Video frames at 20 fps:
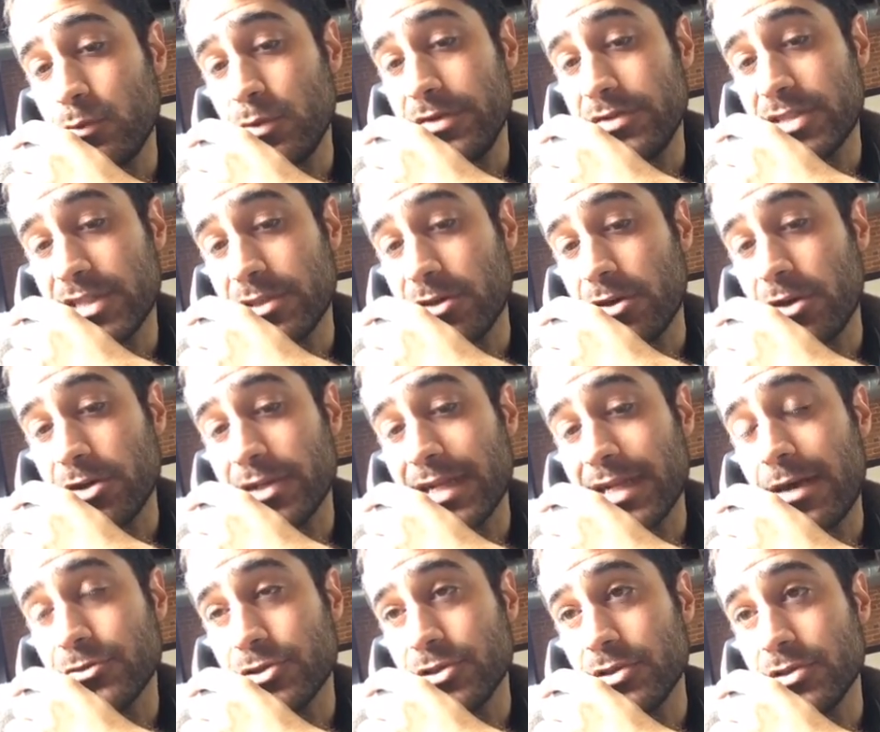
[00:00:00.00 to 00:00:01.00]
We've sit on our
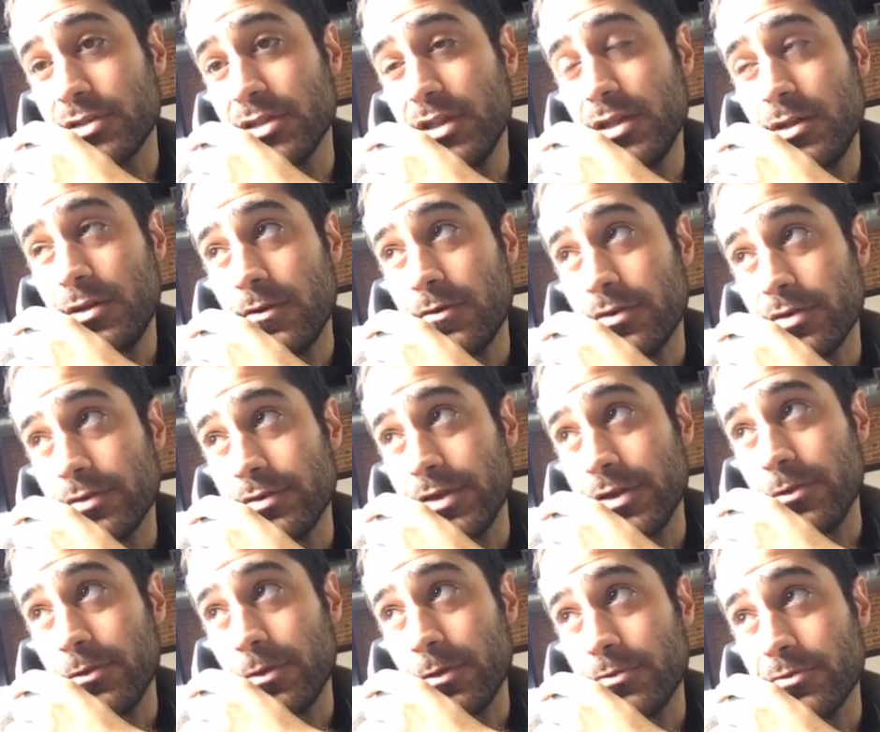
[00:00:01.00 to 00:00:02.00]
couches
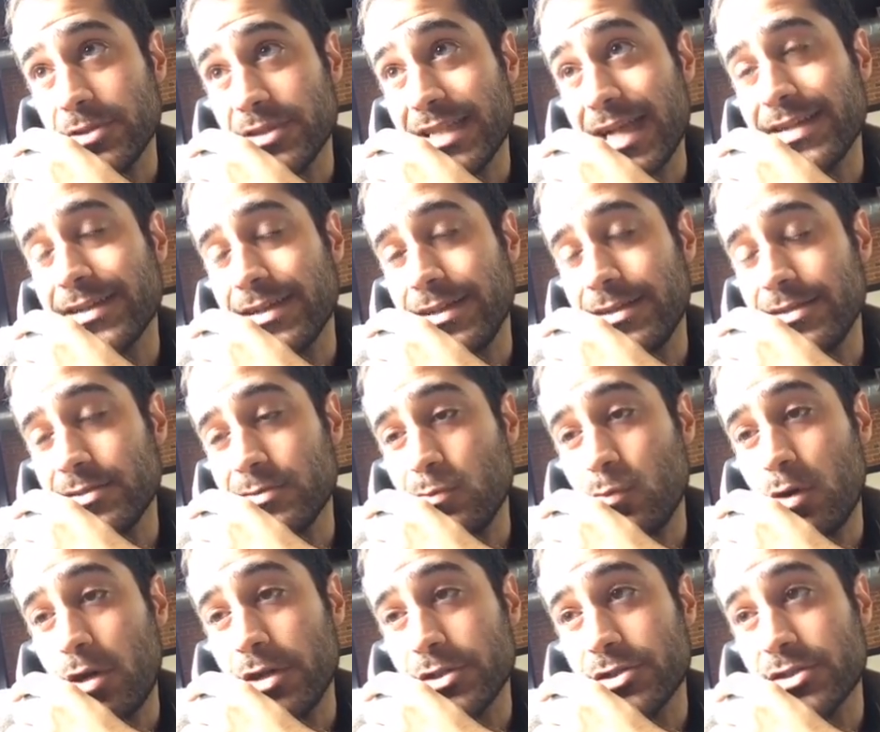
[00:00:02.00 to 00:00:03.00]
over decades
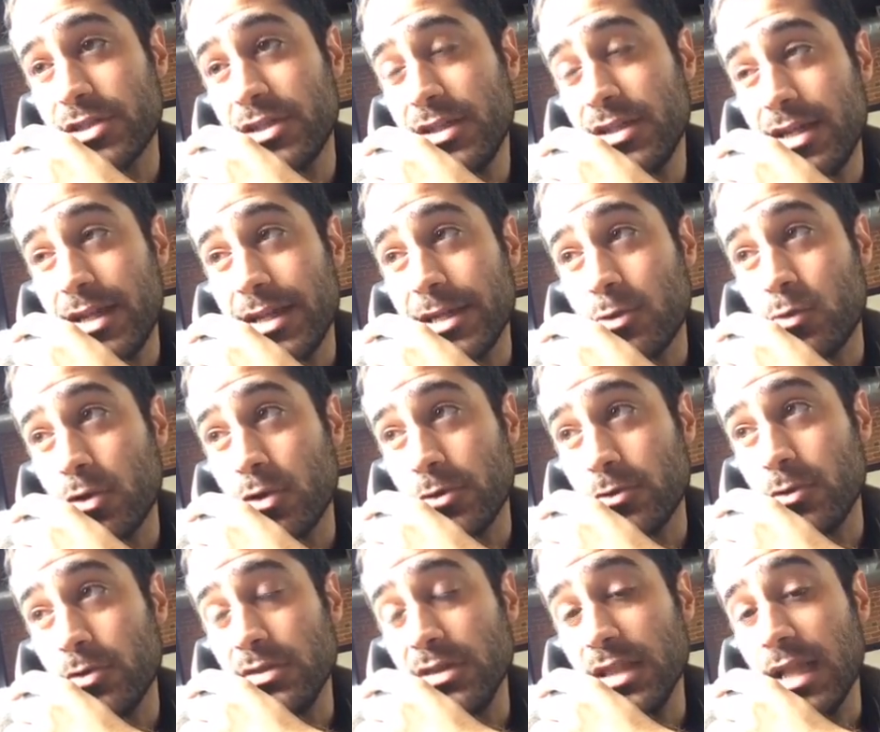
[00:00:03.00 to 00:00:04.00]
and watched a quote
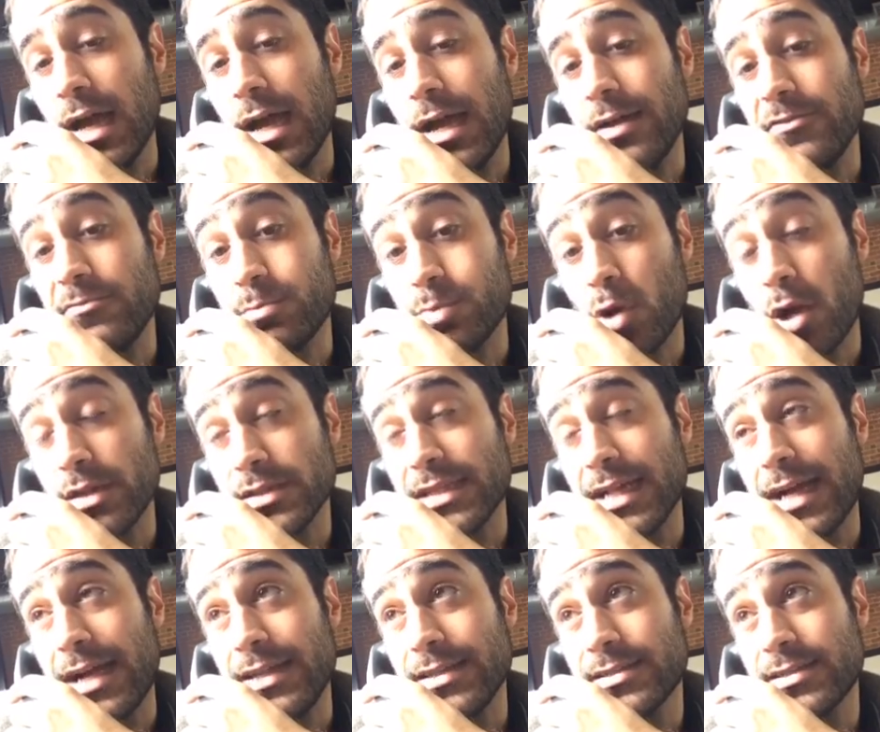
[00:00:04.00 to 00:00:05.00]
unquote live
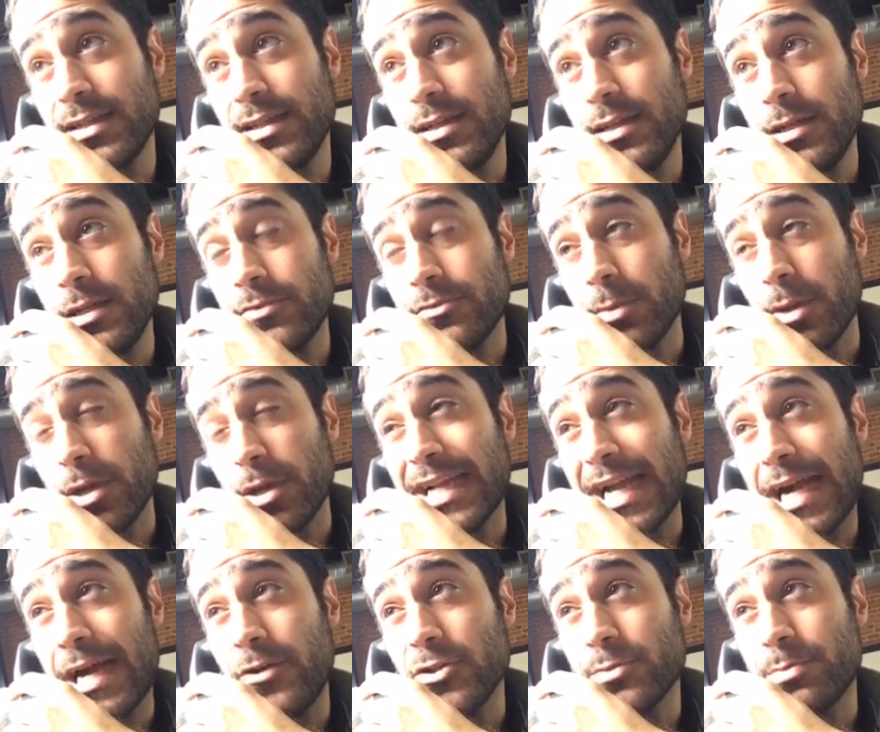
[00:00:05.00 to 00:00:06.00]
broadcast from our
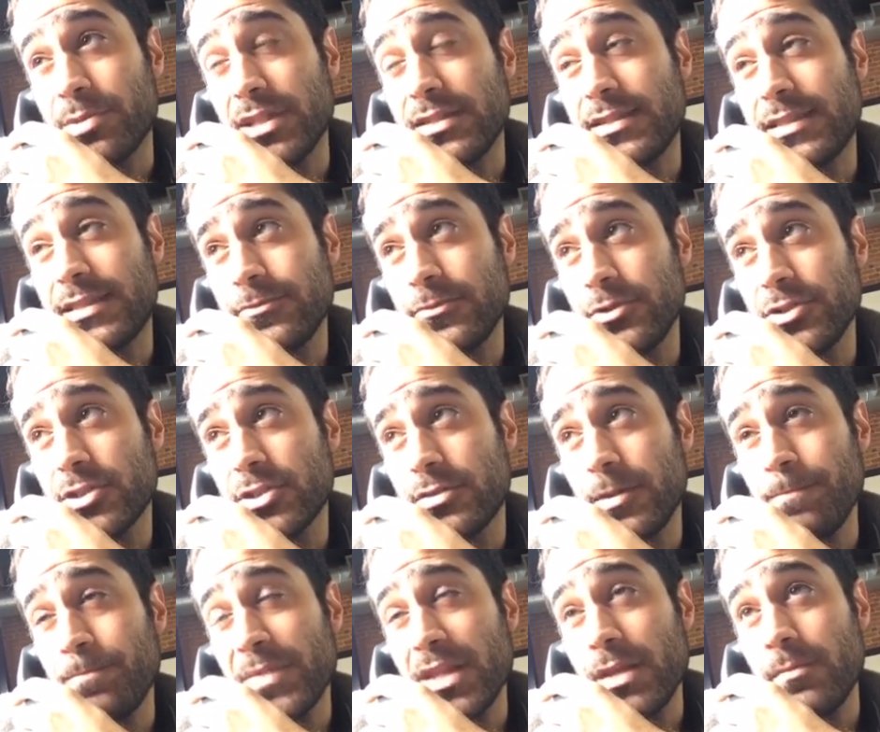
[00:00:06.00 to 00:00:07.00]
couch. But the difference
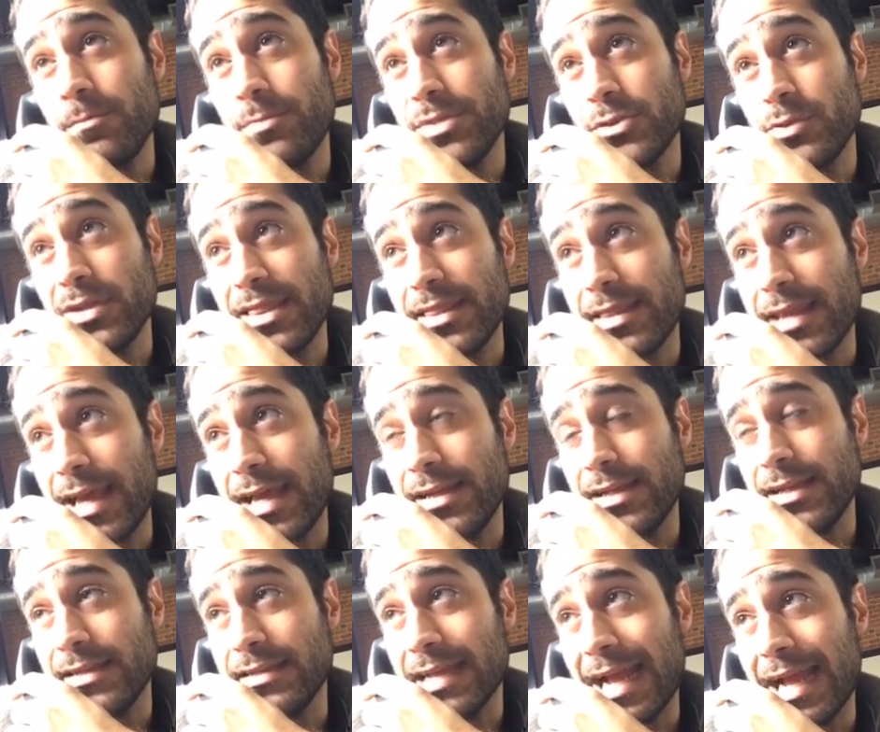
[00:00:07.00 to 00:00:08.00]
between then
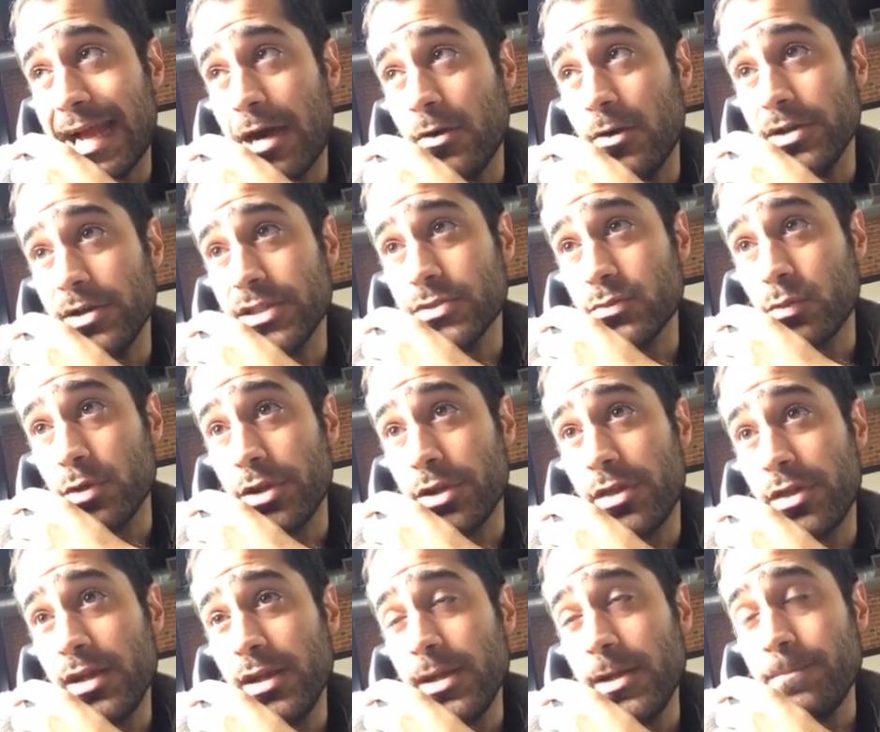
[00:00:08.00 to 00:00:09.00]
and now is
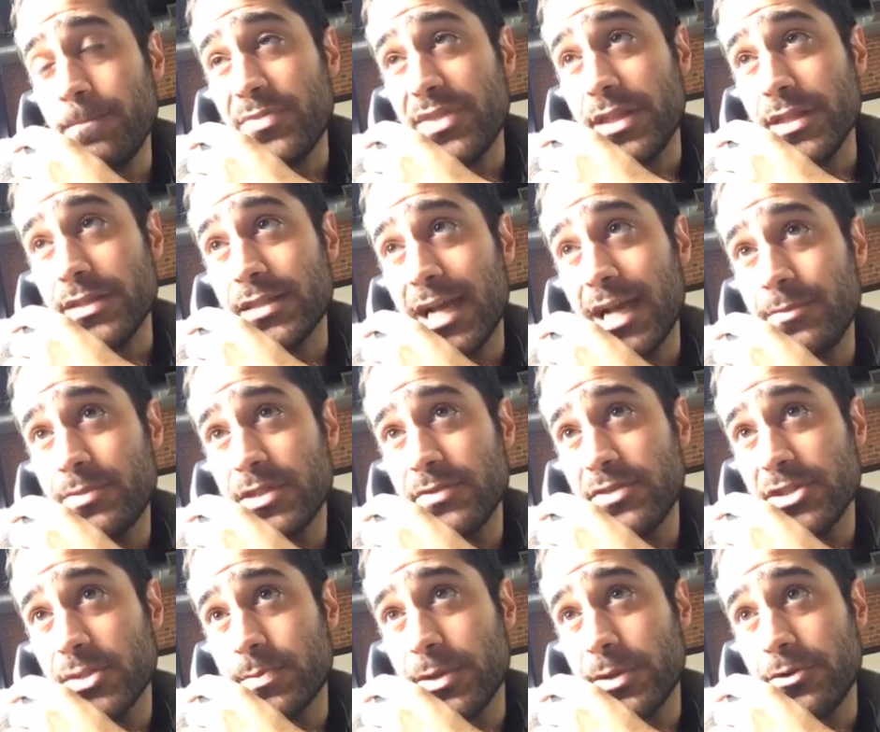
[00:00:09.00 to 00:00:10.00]
with the types of
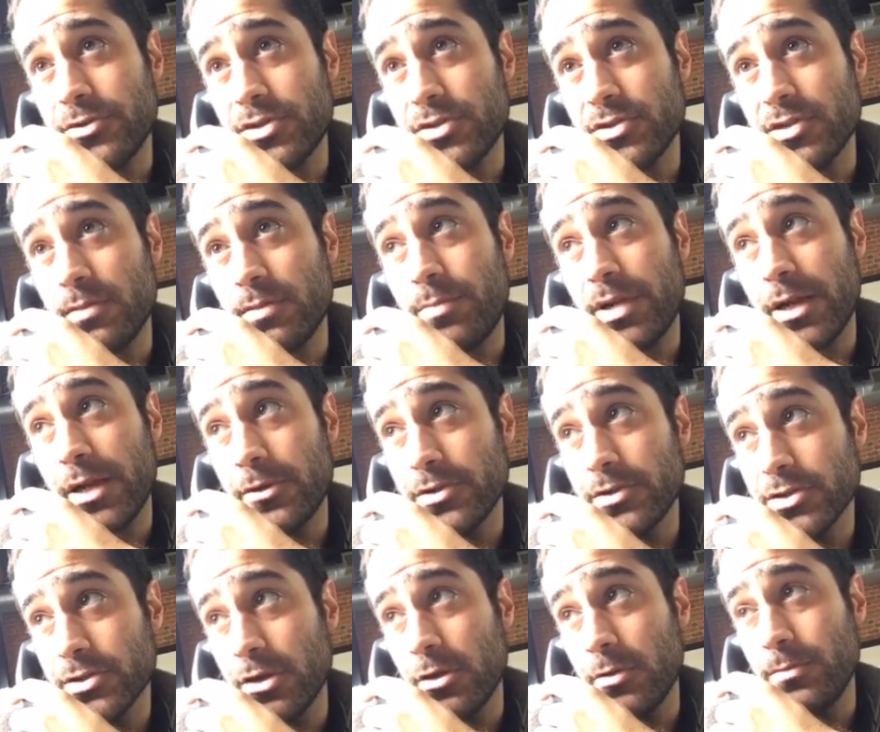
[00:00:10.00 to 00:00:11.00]
experiences that
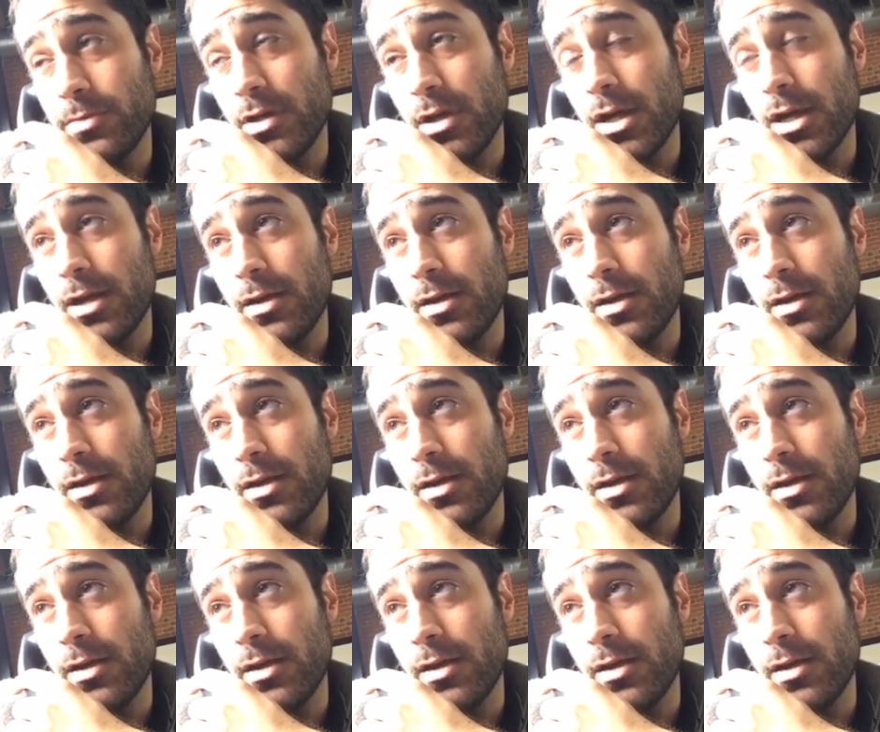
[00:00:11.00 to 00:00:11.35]
Periscope